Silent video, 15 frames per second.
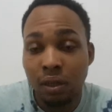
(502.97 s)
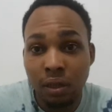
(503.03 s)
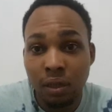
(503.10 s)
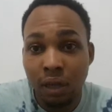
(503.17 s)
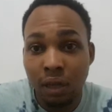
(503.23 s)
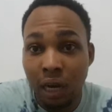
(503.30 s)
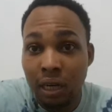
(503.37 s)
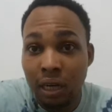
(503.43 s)

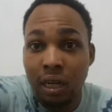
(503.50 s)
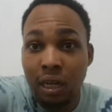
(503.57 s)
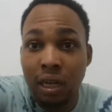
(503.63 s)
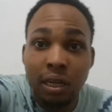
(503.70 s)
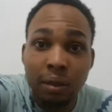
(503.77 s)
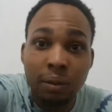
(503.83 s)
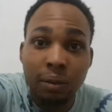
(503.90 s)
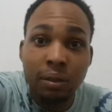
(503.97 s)

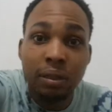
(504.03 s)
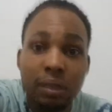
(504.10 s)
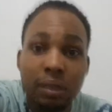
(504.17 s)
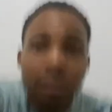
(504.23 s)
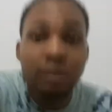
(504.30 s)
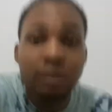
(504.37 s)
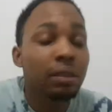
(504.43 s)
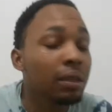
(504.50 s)
Alkaline
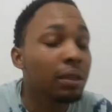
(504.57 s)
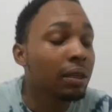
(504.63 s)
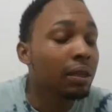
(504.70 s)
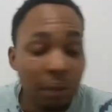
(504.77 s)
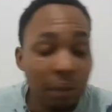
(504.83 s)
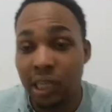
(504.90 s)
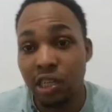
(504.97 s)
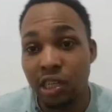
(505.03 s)

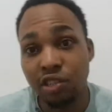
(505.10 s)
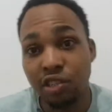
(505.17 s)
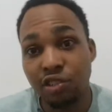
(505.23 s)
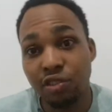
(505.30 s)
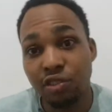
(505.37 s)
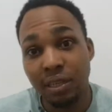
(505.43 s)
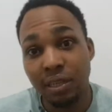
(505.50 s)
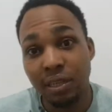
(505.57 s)
make history
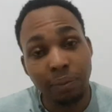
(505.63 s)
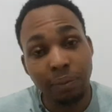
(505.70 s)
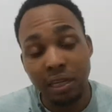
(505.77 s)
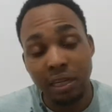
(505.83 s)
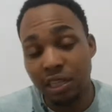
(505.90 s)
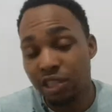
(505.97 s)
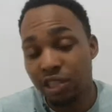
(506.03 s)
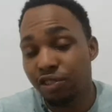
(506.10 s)
on top of
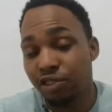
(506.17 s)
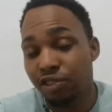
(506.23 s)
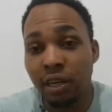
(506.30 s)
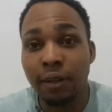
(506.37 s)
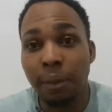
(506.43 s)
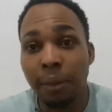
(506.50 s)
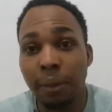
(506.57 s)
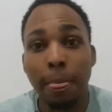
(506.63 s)
history
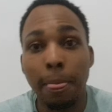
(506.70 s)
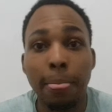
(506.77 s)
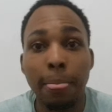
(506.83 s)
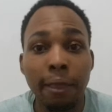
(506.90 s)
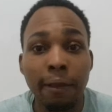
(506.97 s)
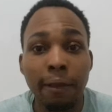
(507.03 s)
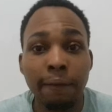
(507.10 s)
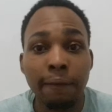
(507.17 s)
again.
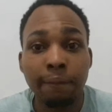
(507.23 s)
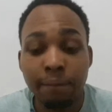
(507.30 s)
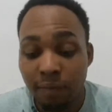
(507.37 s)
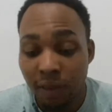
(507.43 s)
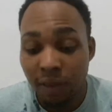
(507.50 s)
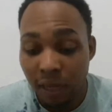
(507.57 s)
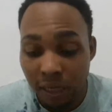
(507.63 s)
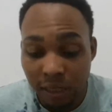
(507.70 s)

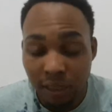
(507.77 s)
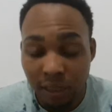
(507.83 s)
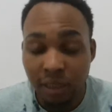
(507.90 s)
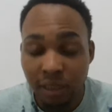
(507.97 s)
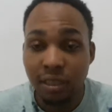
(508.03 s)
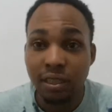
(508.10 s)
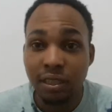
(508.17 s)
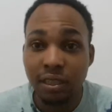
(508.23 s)
And
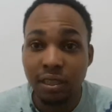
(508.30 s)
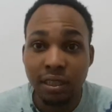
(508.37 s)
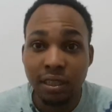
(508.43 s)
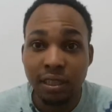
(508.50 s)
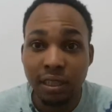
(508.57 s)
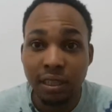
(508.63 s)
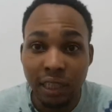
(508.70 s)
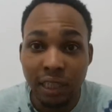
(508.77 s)

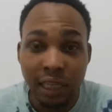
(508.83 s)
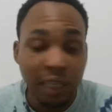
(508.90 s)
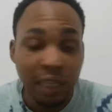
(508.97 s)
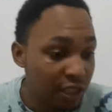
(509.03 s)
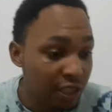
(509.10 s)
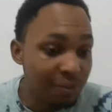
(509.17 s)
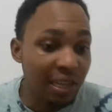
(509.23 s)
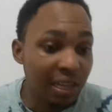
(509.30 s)
it
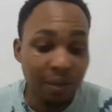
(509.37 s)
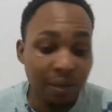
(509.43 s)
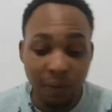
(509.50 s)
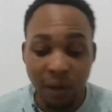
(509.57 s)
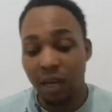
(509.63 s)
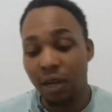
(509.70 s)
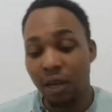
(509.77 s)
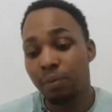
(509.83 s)
seems like he might
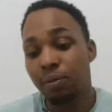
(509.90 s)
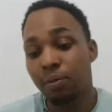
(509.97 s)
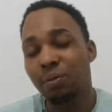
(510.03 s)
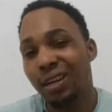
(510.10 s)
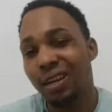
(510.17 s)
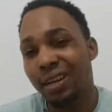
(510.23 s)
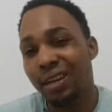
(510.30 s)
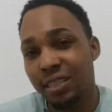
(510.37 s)
calm down
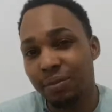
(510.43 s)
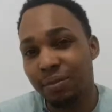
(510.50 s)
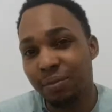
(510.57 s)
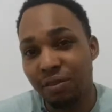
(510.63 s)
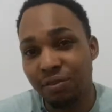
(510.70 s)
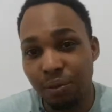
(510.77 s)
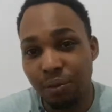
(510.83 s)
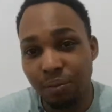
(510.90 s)
because he
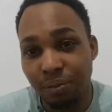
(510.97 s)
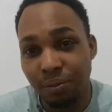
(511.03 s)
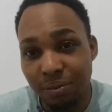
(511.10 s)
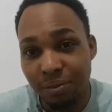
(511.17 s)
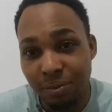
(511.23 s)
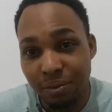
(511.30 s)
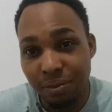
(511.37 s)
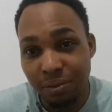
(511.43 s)
have some
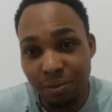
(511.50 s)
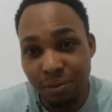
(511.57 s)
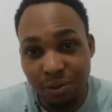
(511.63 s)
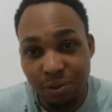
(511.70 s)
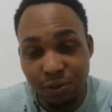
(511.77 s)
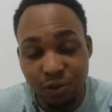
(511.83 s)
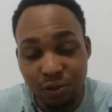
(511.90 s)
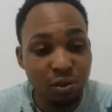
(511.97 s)
new
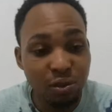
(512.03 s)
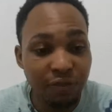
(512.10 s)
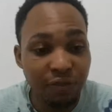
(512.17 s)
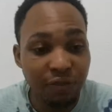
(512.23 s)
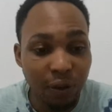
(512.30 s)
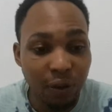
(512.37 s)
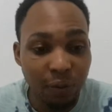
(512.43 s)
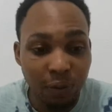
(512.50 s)
music
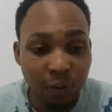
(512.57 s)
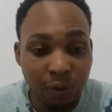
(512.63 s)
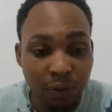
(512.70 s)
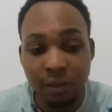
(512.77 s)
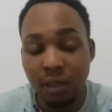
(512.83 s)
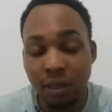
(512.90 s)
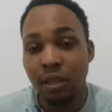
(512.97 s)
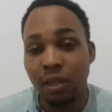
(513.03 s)
come out.
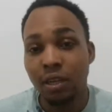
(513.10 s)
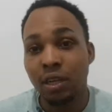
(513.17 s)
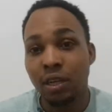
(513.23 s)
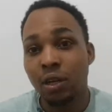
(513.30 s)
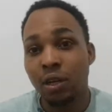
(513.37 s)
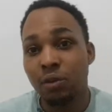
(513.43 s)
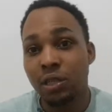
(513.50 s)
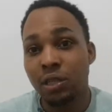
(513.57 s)

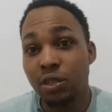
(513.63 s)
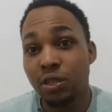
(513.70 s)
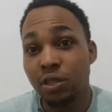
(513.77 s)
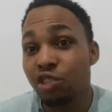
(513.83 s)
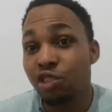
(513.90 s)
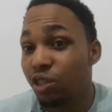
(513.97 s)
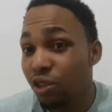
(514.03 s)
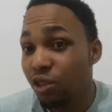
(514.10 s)
We see
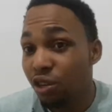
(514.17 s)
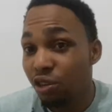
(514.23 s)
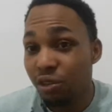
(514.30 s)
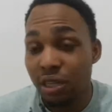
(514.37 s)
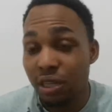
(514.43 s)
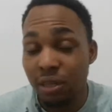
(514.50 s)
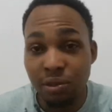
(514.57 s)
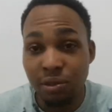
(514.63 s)
Giga
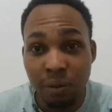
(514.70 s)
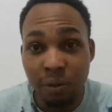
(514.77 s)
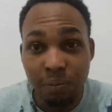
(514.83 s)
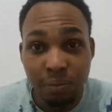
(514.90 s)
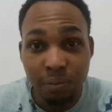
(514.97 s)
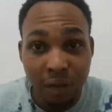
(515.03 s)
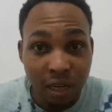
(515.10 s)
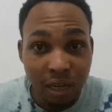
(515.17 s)
Rhythm drop
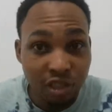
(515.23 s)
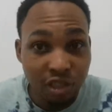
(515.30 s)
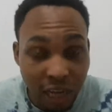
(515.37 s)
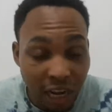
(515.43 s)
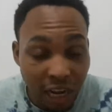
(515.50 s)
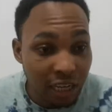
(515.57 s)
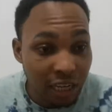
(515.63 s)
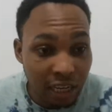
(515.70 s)
and
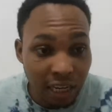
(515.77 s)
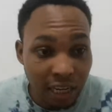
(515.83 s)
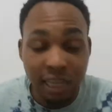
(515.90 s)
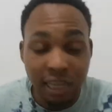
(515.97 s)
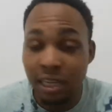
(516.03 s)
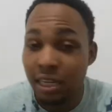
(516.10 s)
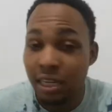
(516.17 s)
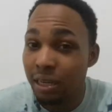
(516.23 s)
Alkaline
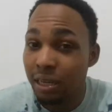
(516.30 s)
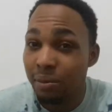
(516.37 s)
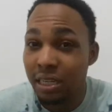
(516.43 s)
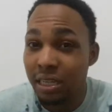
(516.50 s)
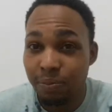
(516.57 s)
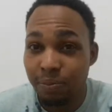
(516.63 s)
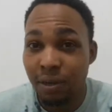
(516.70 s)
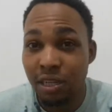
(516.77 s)
name
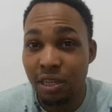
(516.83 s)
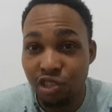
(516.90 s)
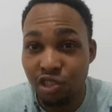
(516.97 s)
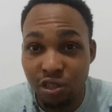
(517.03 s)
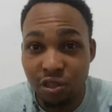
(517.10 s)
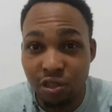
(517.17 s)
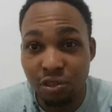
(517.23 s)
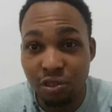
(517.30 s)
list on
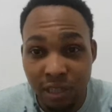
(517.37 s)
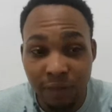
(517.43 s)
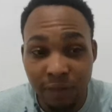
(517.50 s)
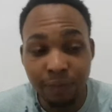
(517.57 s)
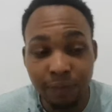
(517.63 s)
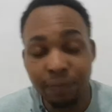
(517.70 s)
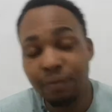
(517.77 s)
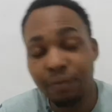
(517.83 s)
Giga Rhythm.